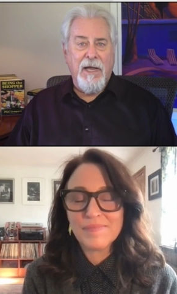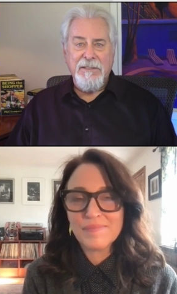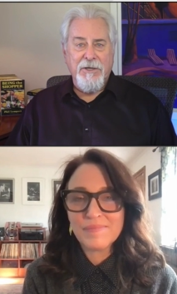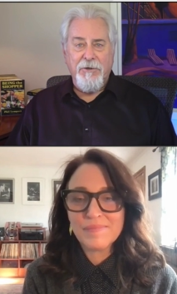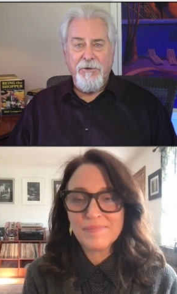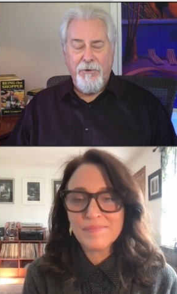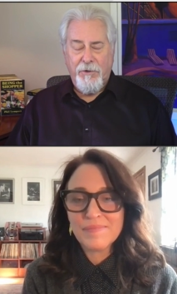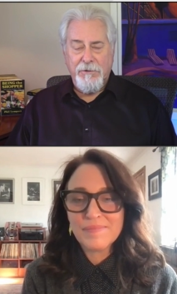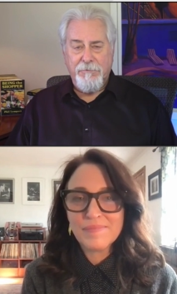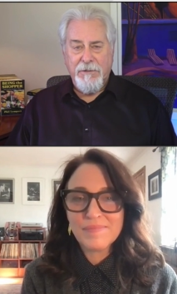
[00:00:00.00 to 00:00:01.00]
Speaker 1: as our New
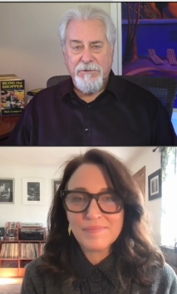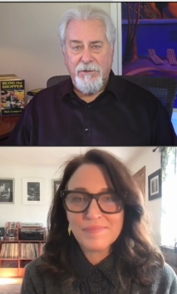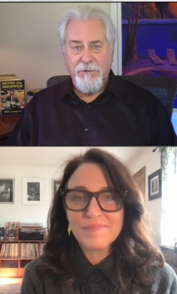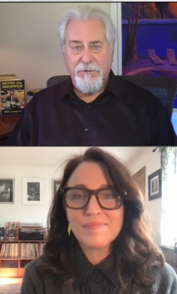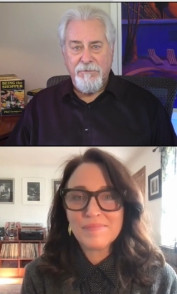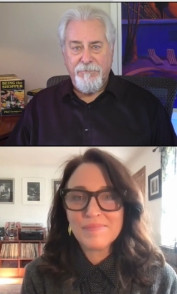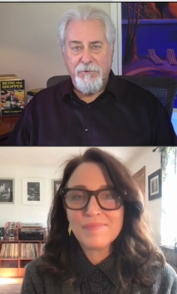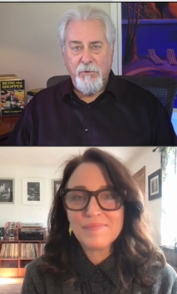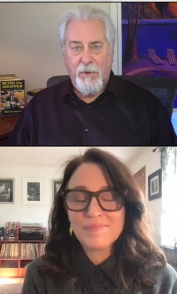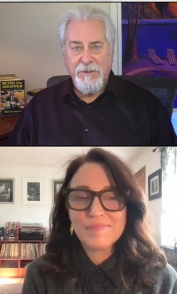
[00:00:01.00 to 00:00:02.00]
Year's resolution for
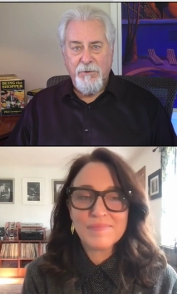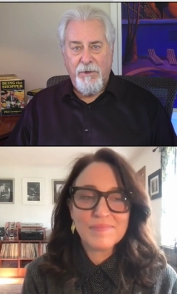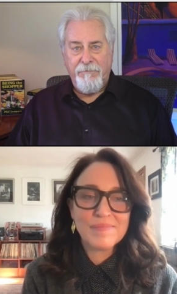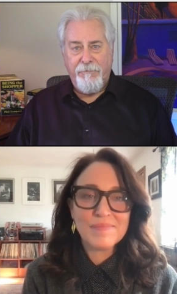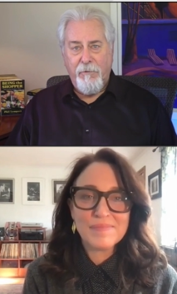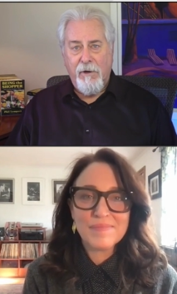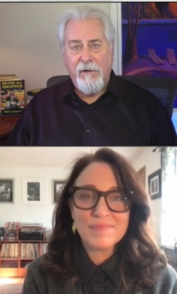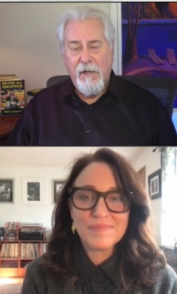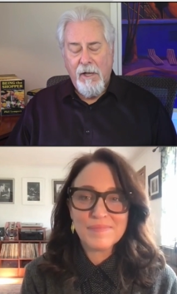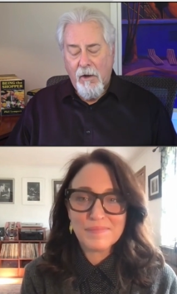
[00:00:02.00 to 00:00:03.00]

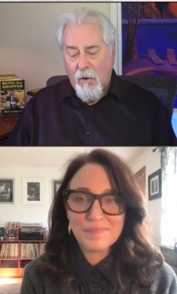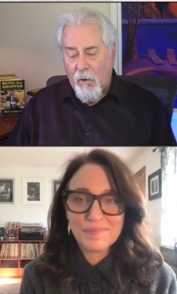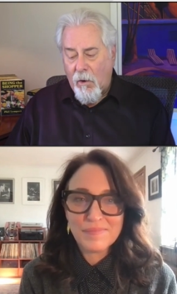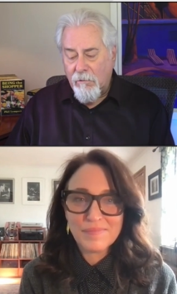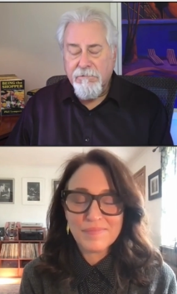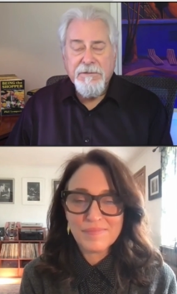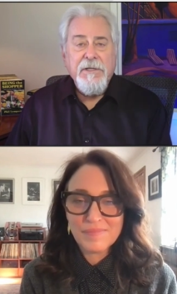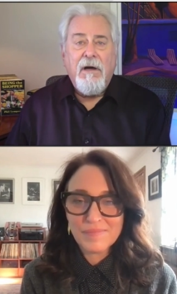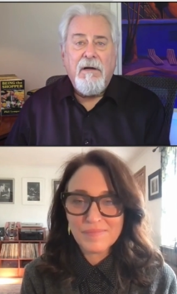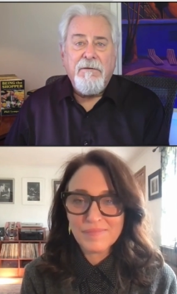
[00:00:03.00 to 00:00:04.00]
2024, all
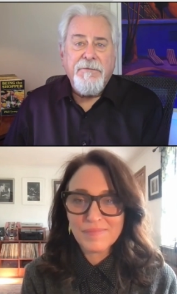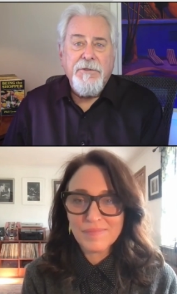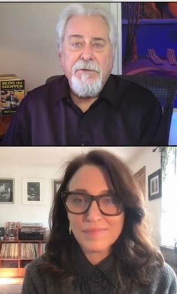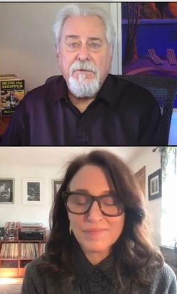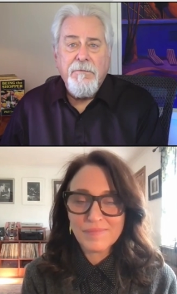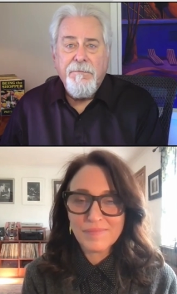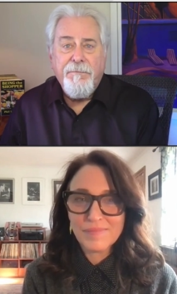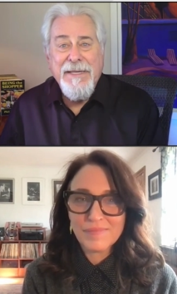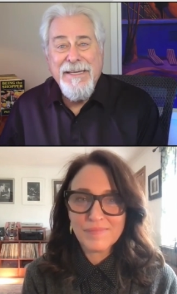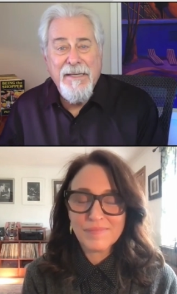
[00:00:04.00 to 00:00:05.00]
resolve to
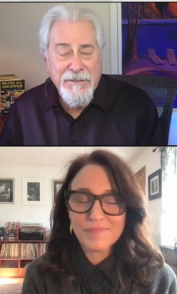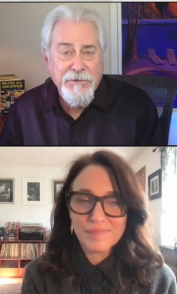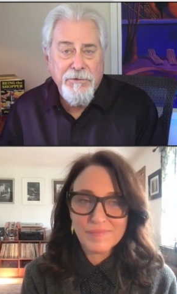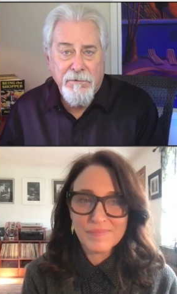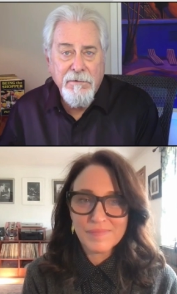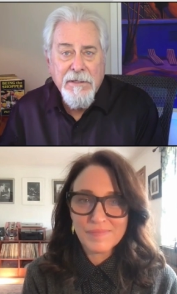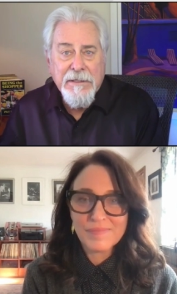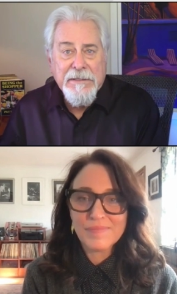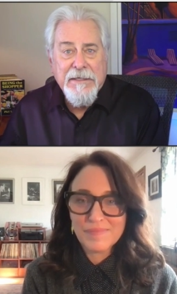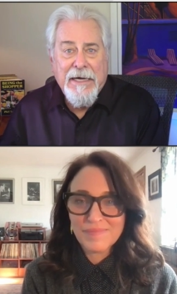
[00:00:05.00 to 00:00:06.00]
be nicer
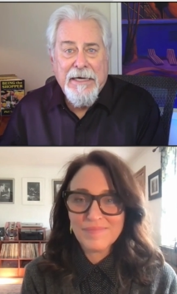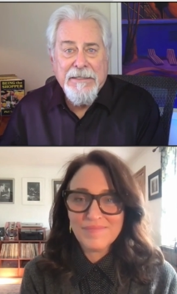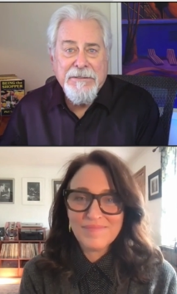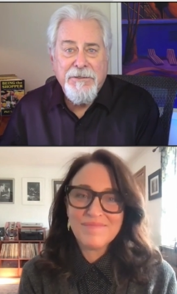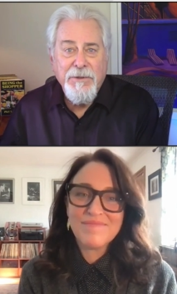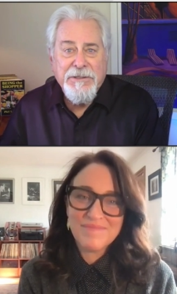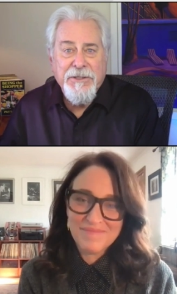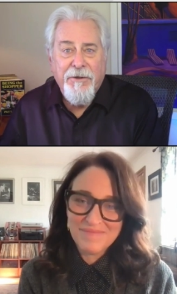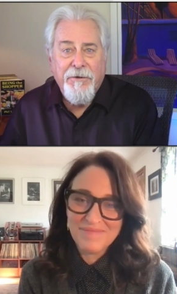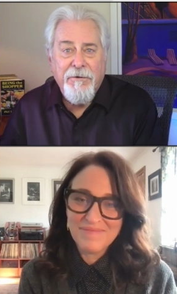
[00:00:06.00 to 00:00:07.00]
uh, to each
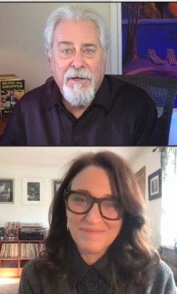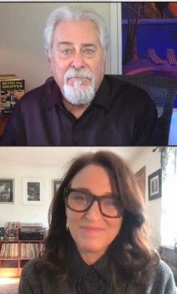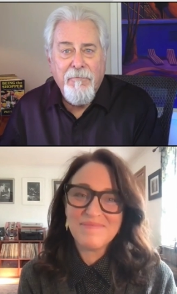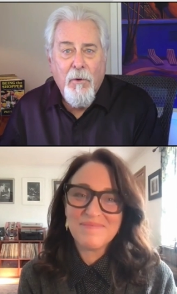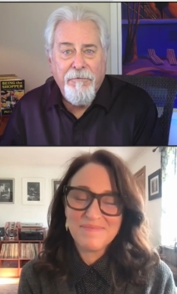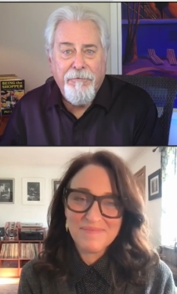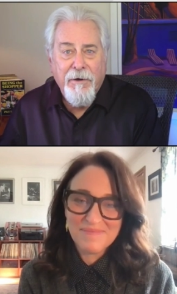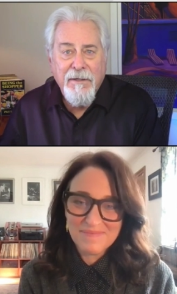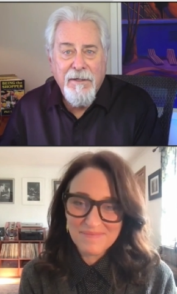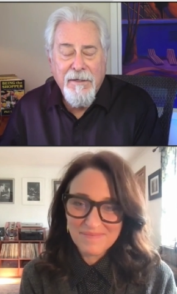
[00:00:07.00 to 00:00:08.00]
other and more
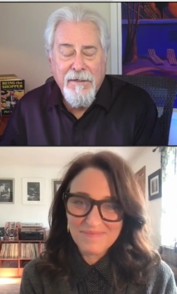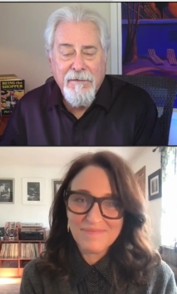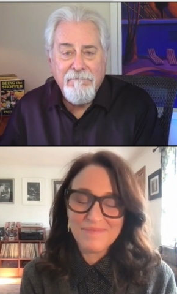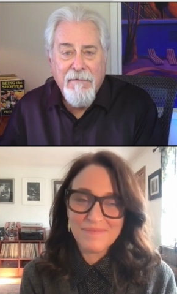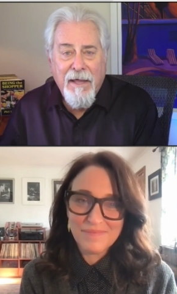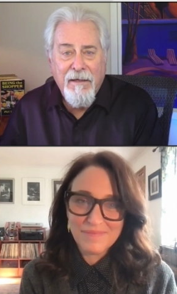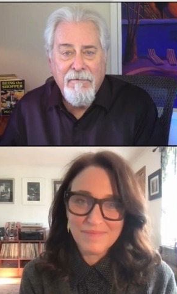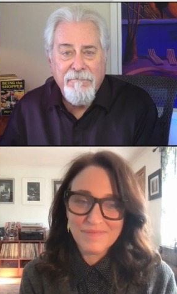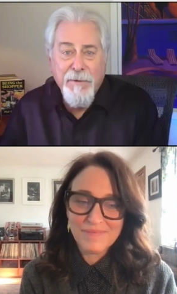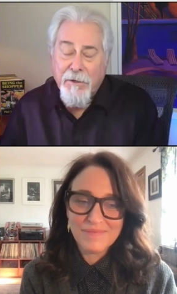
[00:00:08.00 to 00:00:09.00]
friendly and
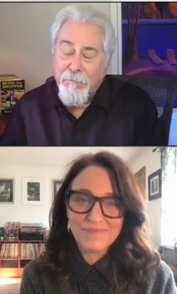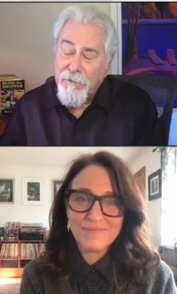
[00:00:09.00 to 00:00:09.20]
have better